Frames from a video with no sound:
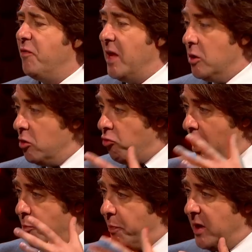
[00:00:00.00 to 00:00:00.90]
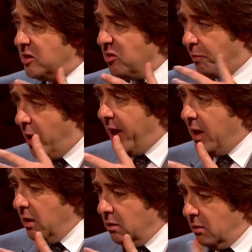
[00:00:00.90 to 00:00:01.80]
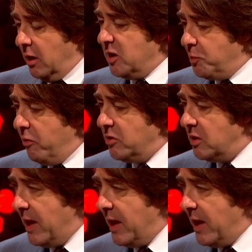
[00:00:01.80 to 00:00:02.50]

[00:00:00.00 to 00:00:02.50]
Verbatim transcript: for that? Do you try and prepare yourself by experiencing